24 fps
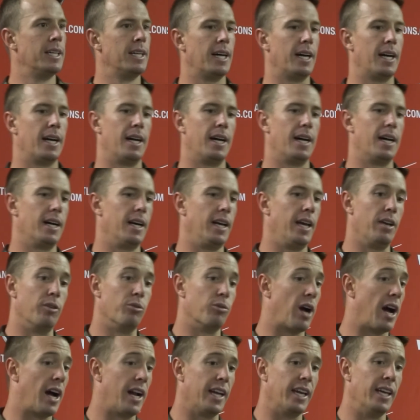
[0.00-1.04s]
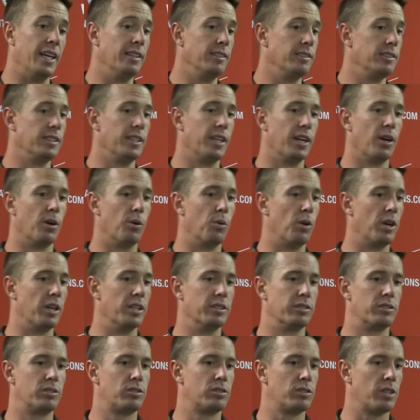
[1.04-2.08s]
uh, and Roddy, you know,
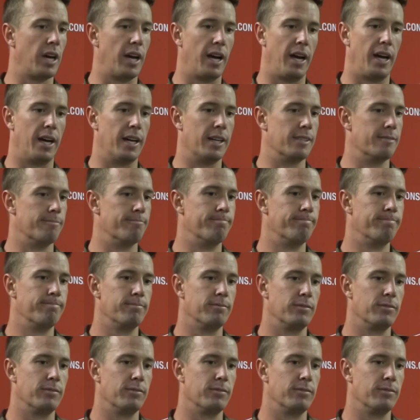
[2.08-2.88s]
was um,